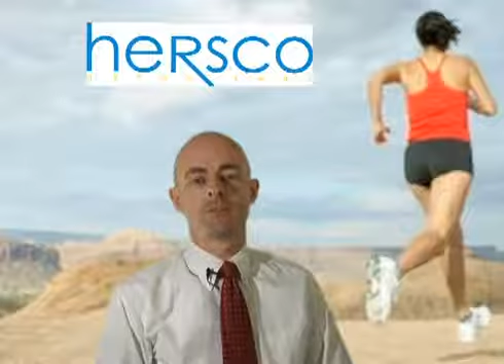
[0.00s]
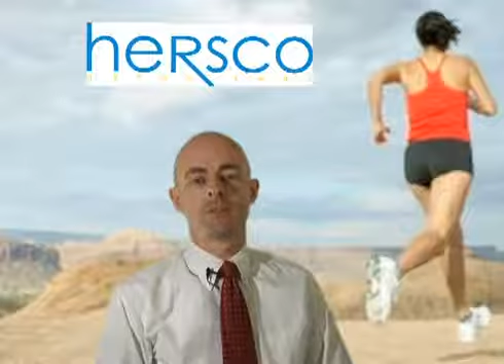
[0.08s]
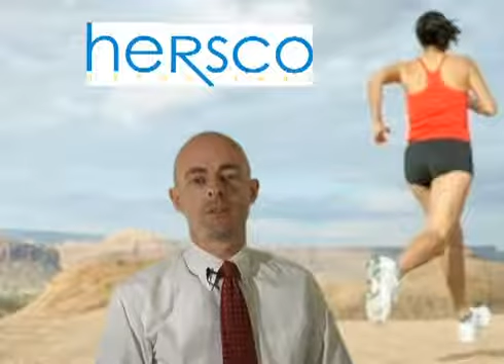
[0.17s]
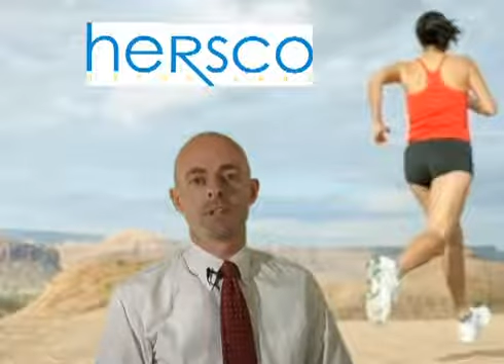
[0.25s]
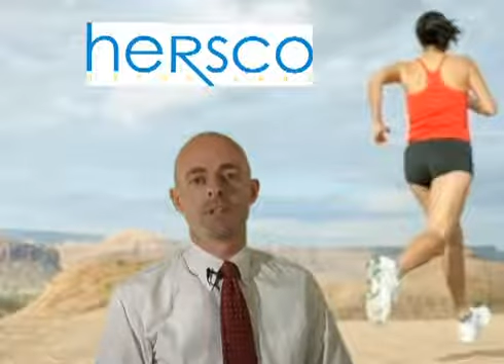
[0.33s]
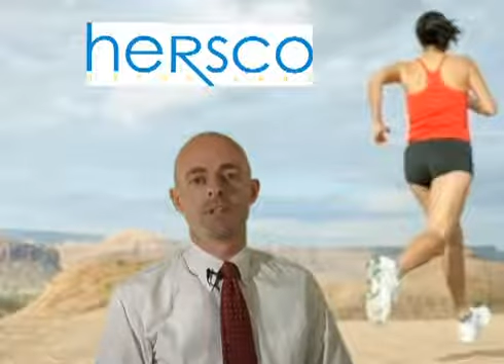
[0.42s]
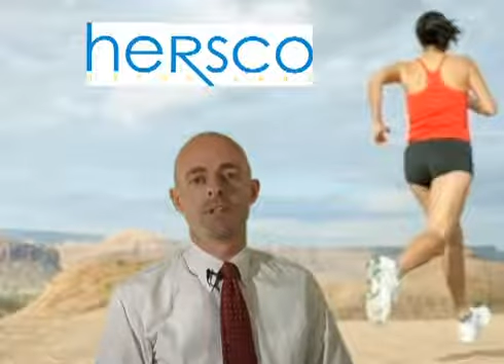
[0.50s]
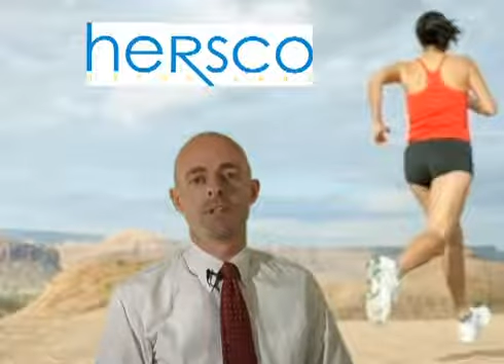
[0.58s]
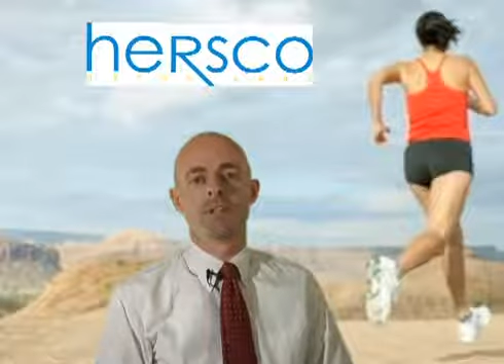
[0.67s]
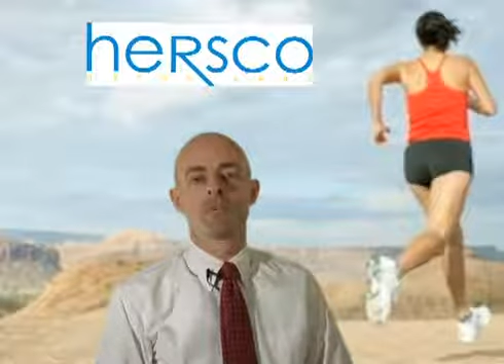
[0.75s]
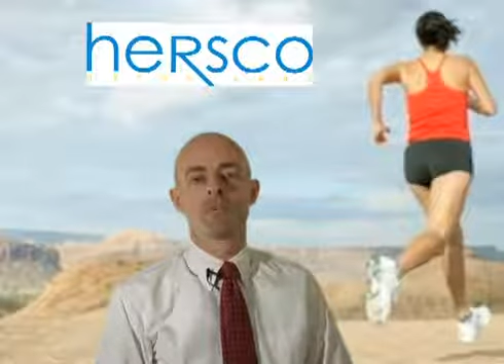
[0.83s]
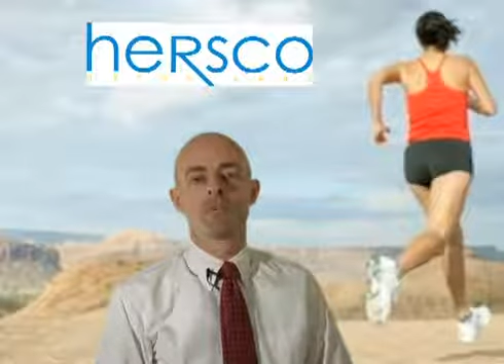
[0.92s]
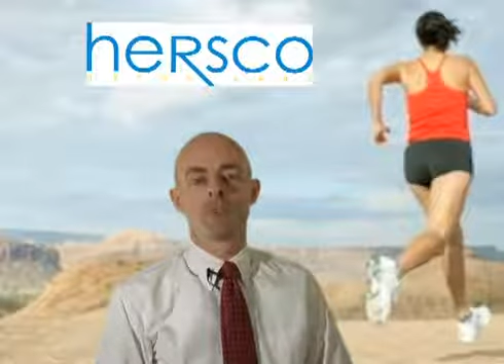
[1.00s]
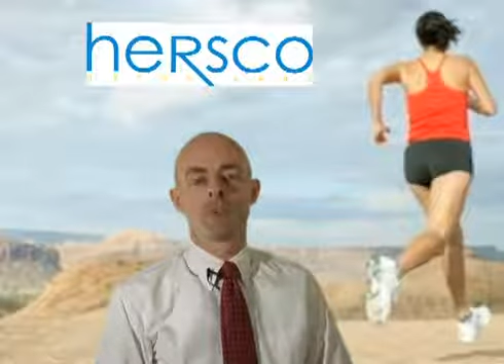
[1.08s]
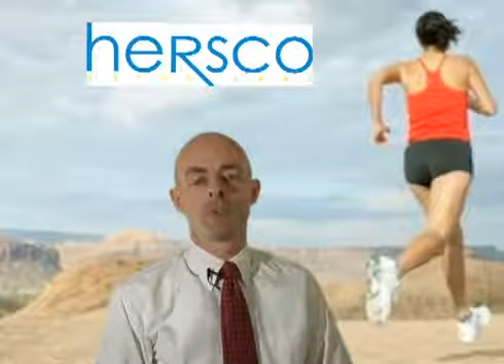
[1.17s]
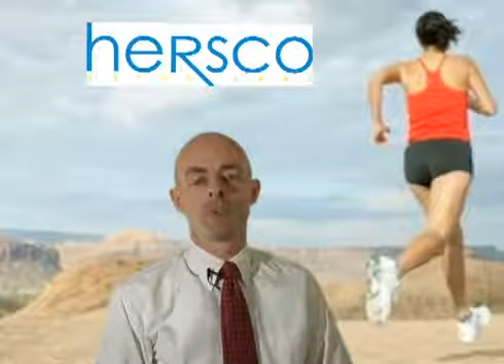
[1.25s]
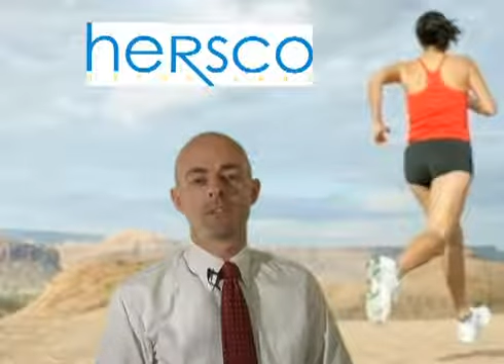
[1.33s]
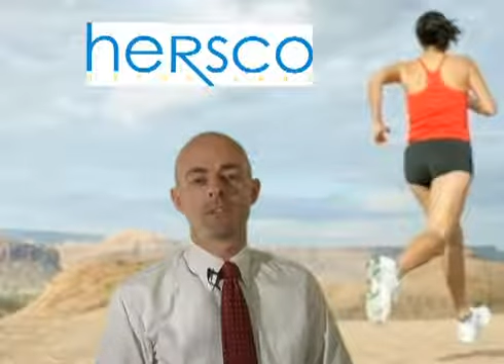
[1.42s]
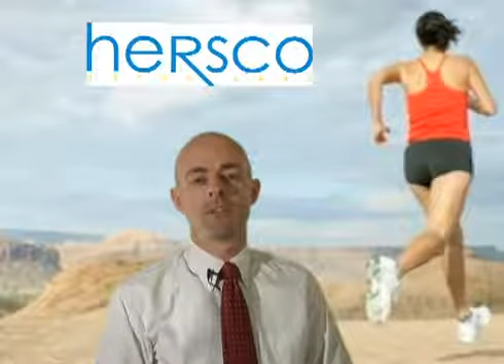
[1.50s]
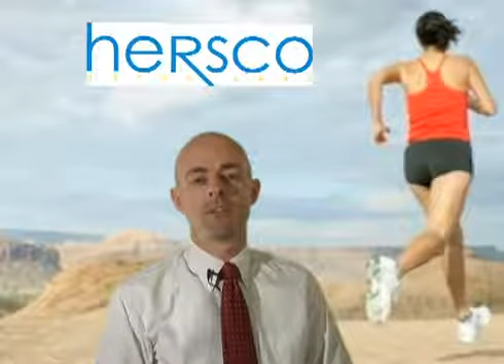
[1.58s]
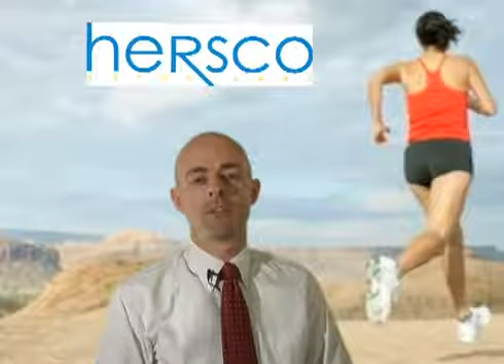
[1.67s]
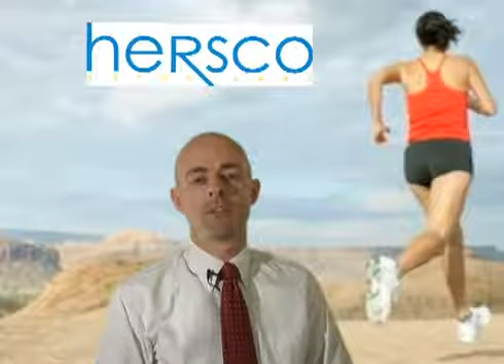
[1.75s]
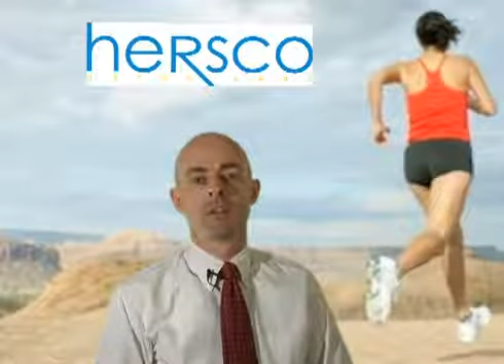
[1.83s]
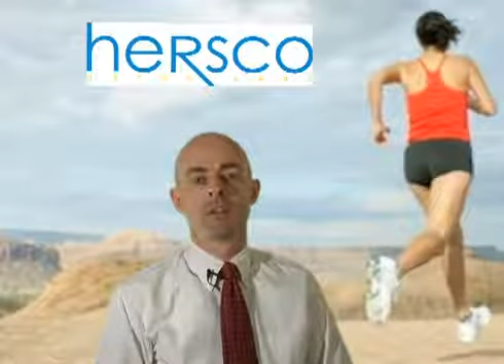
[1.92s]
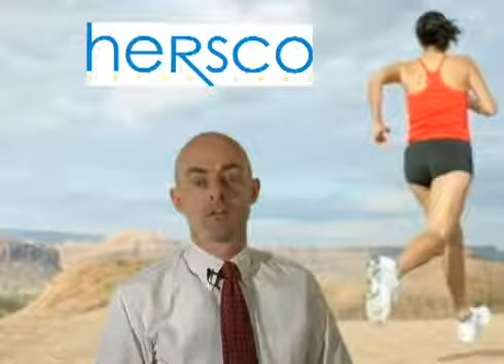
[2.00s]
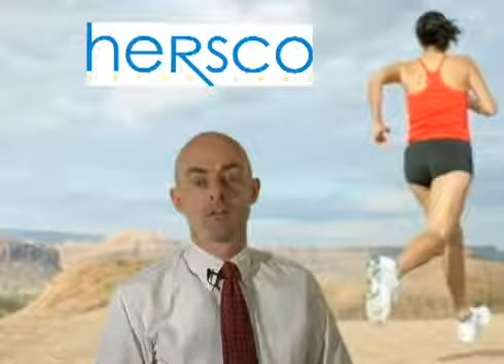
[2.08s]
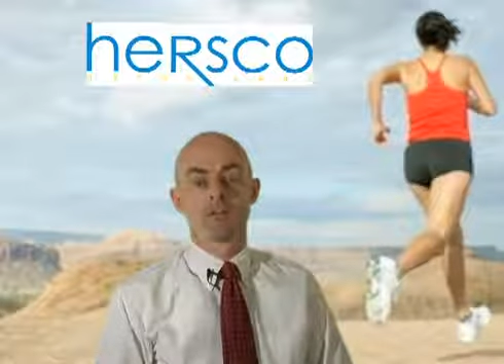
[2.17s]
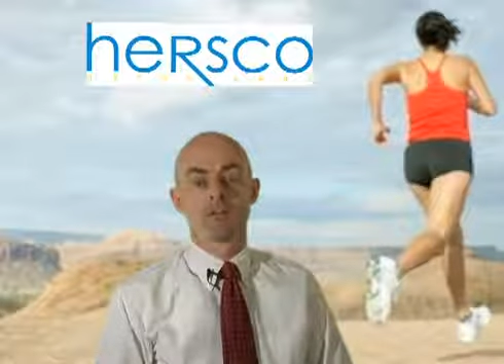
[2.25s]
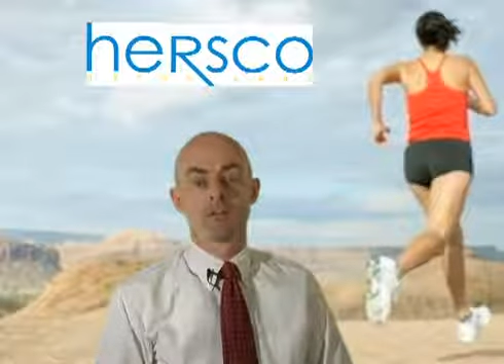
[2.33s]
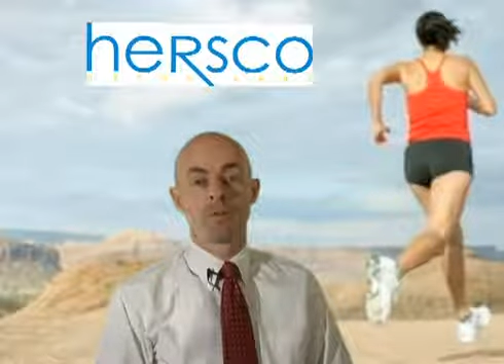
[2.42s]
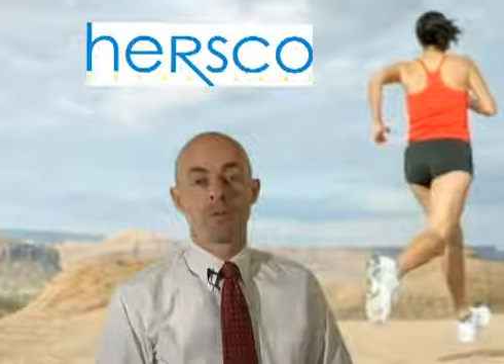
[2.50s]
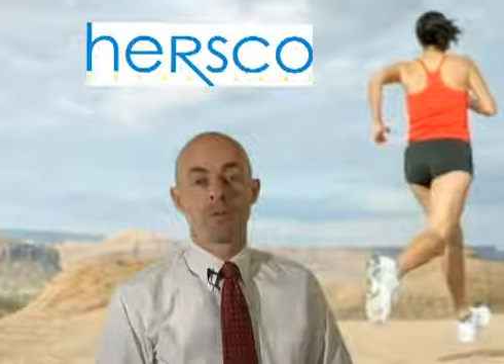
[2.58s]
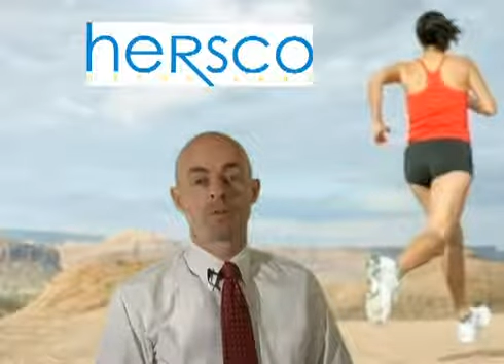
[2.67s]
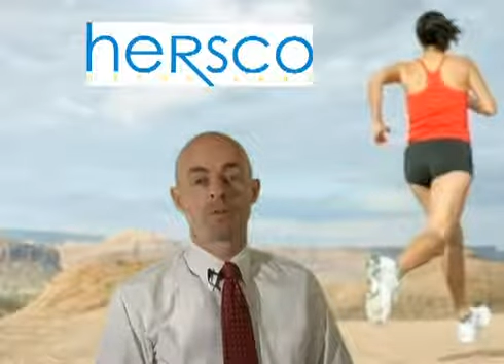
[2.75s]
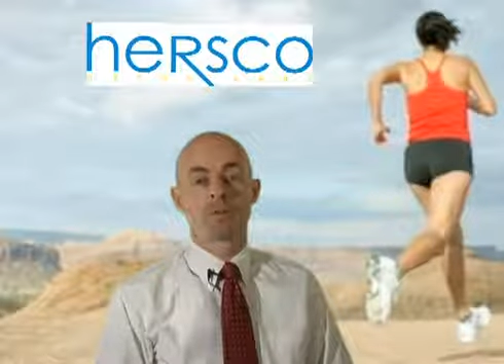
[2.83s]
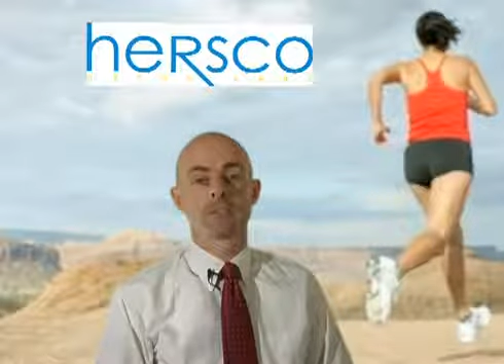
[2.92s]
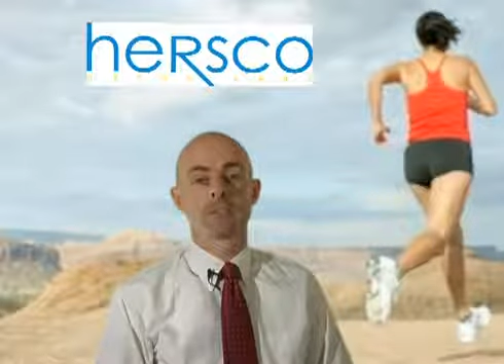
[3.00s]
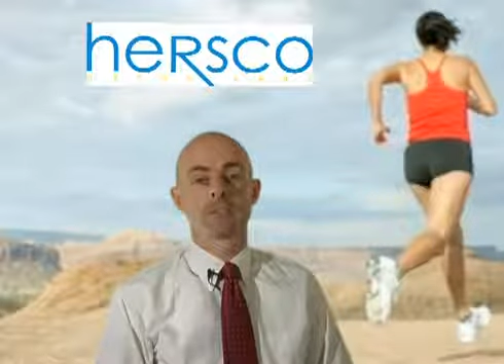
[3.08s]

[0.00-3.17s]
and tricks for dispensing custom foot orthotics,